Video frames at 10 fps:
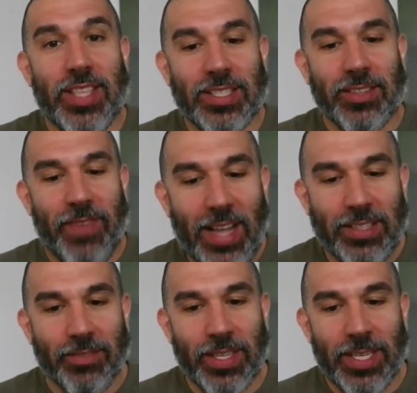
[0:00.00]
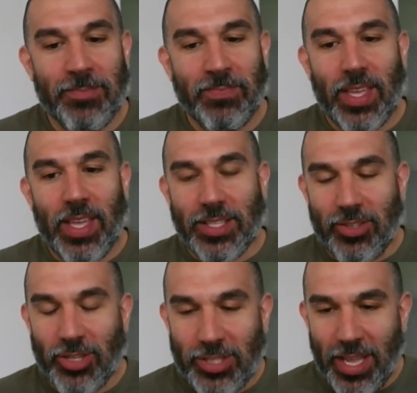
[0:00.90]
things effectively, it
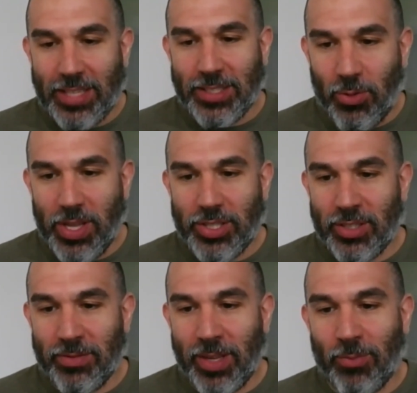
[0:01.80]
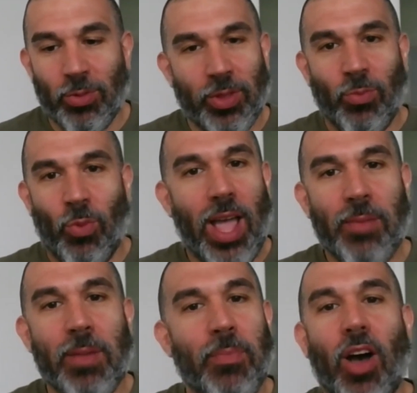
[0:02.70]
starts to ask the question of, like, well, then why am
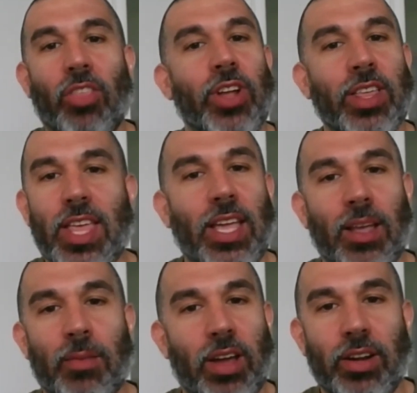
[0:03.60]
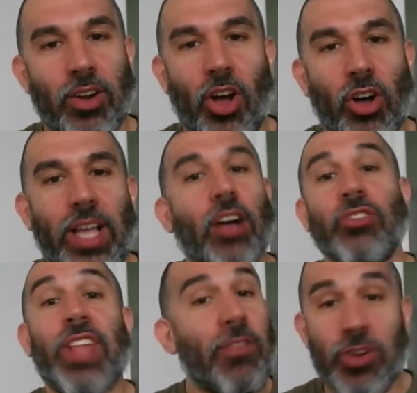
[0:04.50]
I bothering thinking about it at all? Like, I'll
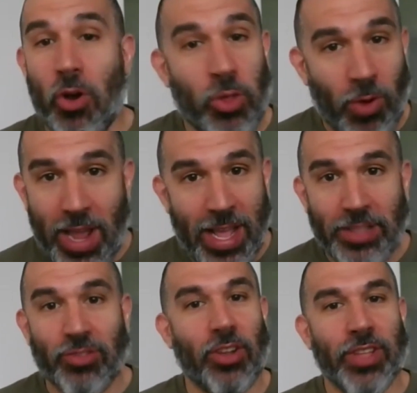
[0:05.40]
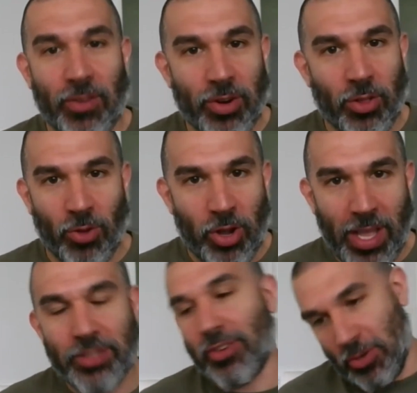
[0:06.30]
never know the right answer. I'll never know the wrong
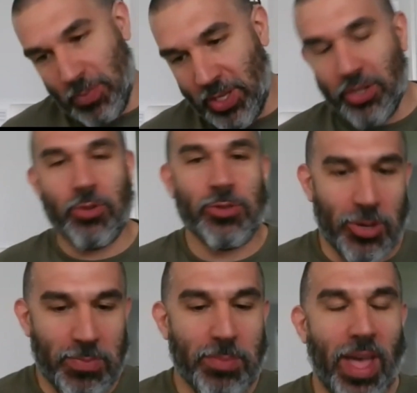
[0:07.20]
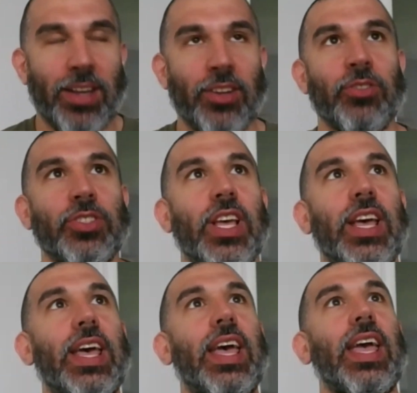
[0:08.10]
answer. Could be good news, could be bad news.
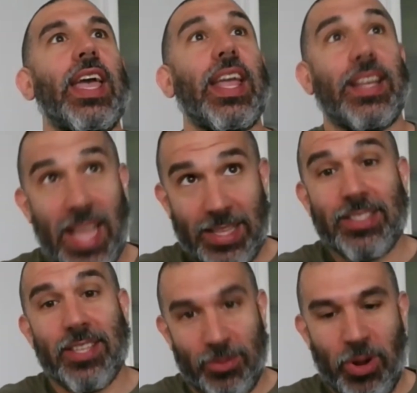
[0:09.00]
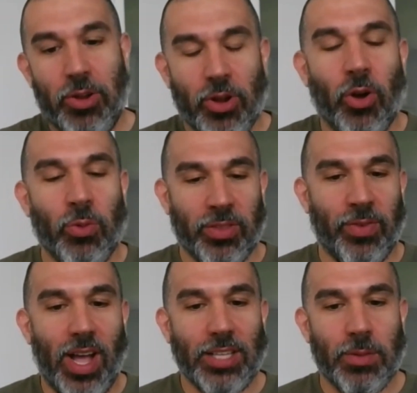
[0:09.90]
It gets to where you're going with the
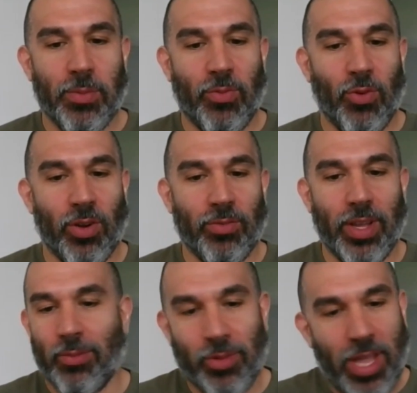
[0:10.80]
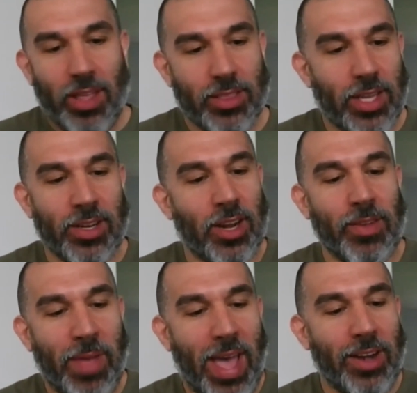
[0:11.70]
philosophy before, of like, well, yeah, then none of
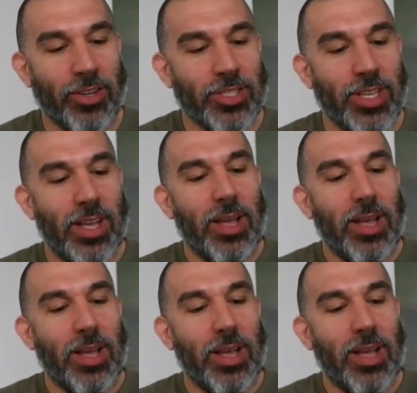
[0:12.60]
it matters.